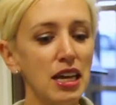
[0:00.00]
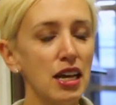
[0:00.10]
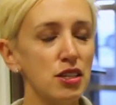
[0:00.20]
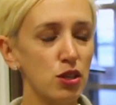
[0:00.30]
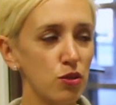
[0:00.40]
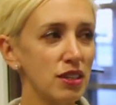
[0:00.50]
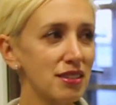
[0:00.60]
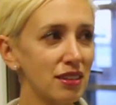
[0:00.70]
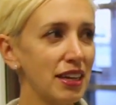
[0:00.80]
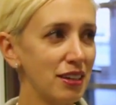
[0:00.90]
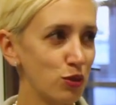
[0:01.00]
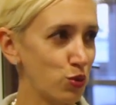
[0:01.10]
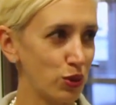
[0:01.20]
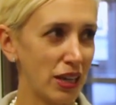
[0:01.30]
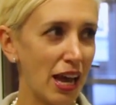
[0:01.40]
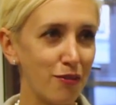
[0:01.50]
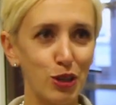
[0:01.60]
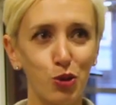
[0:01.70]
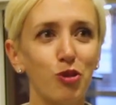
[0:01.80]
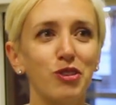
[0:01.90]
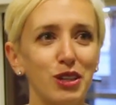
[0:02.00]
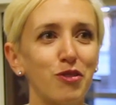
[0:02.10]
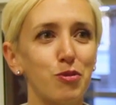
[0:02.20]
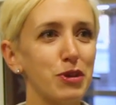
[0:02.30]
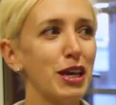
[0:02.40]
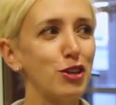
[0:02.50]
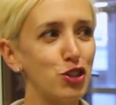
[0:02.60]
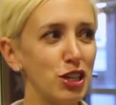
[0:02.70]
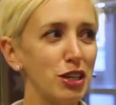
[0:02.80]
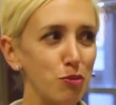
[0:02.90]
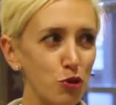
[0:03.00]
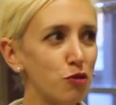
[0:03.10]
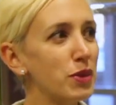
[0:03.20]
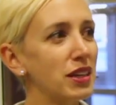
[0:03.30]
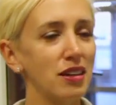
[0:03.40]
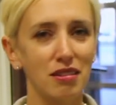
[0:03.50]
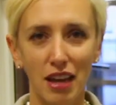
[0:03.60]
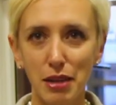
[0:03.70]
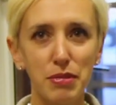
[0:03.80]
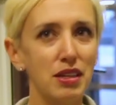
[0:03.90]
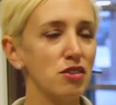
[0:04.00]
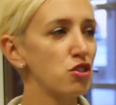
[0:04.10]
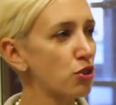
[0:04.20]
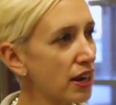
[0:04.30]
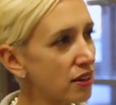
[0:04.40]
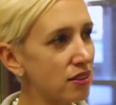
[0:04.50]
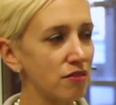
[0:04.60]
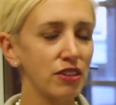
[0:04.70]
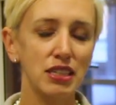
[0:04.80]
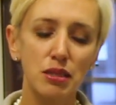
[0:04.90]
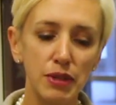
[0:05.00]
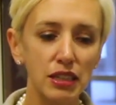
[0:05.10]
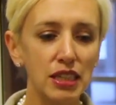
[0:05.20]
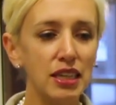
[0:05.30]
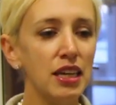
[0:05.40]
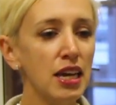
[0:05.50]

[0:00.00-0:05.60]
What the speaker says: So these ladies really have the equivalent of a PhD in movement and alignment and strength and flexibility.